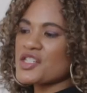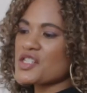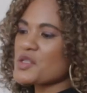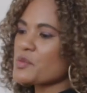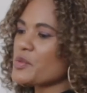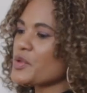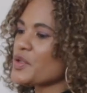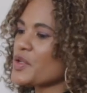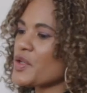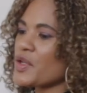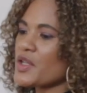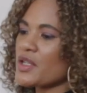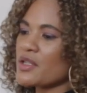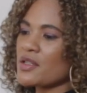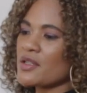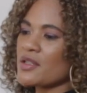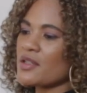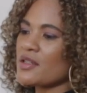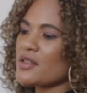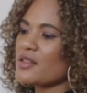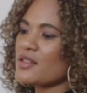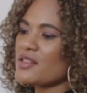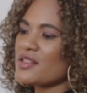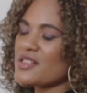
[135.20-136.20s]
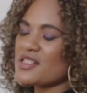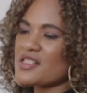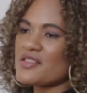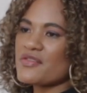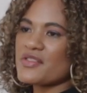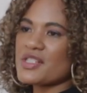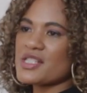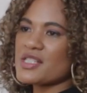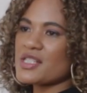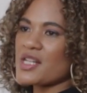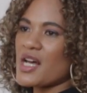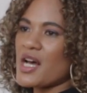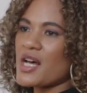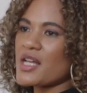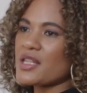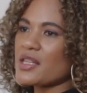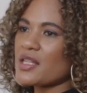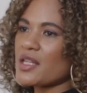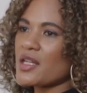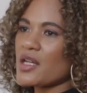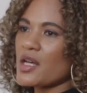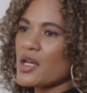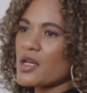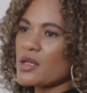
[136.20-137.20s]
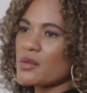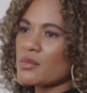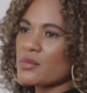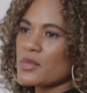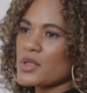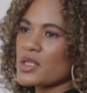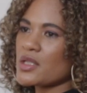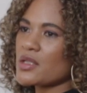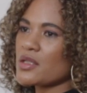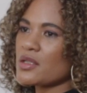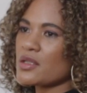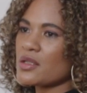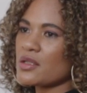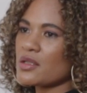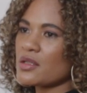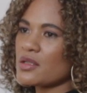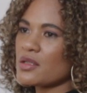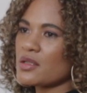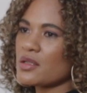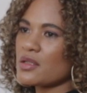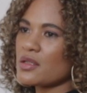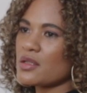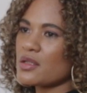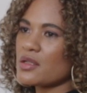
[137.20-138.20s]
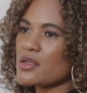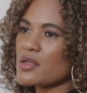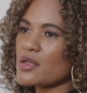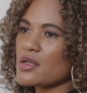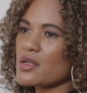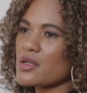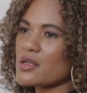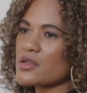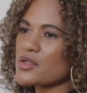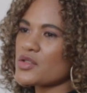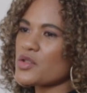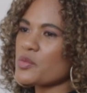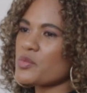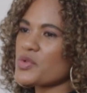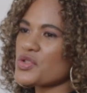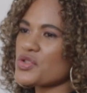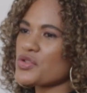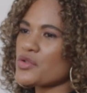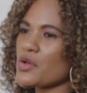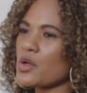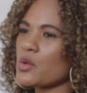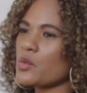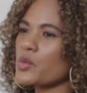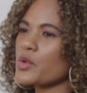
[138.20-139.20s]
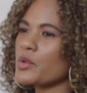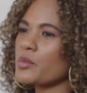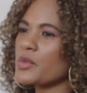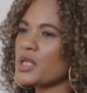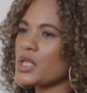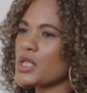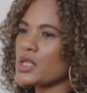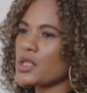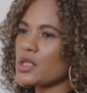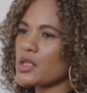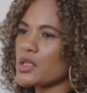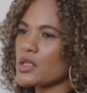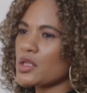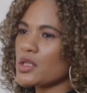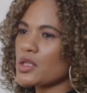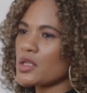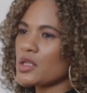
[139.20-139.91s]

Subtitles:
just put on this facade that I'm a super strong woman,